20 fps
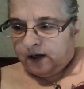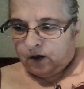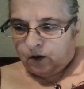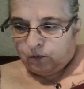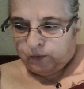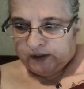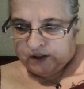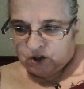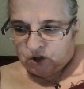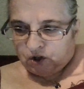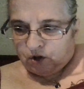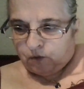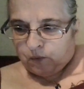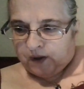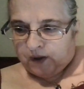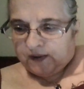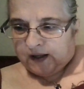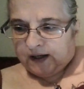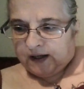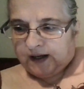original
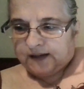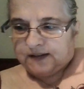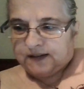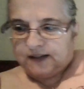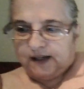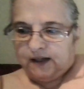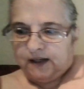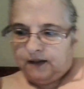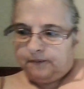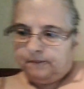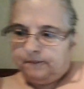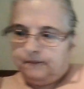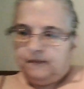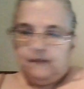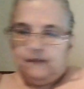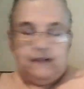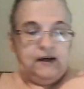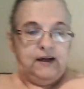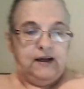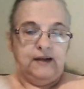one that I did.
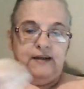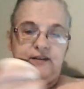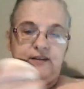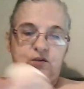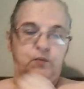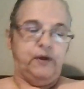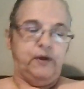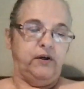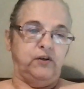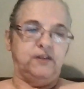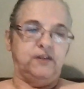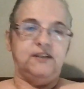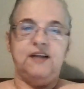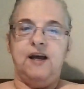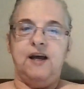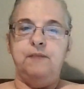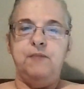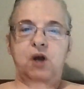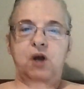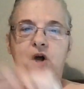And it's weird,
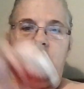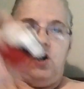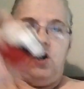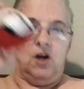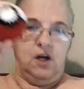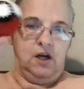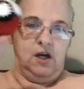same yarn,